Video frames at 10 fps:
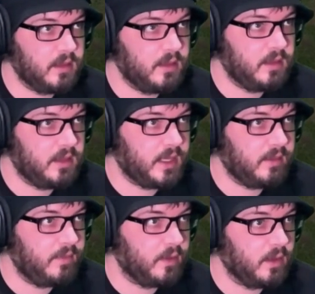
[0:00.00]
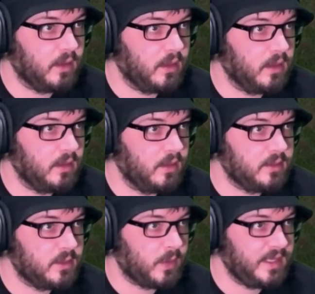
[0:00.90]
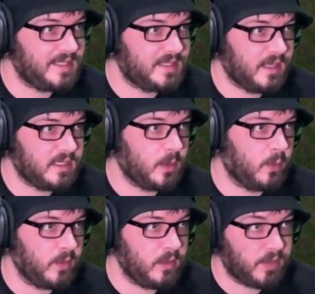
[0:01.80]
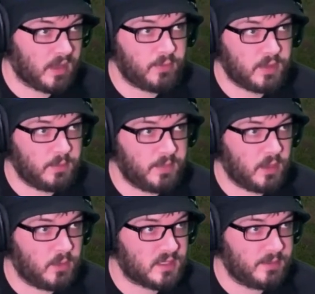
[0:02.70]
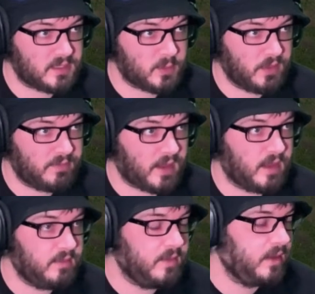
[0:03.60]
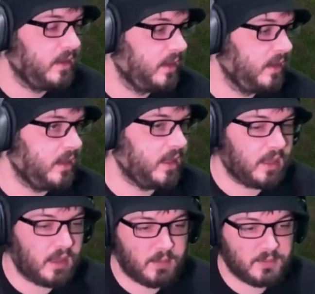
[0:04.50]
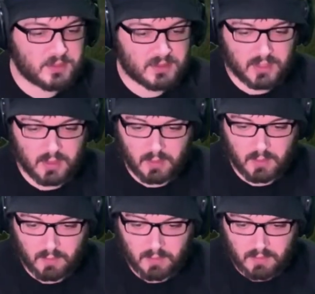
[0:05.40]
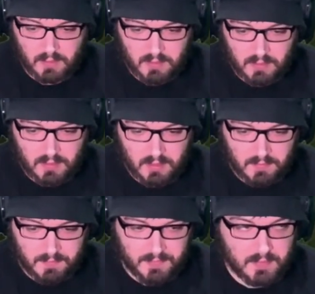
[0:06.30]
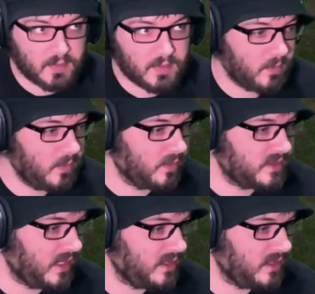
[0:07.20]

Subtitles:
level 26, but when we buff with our BO, it's gonna be a 25. So we will say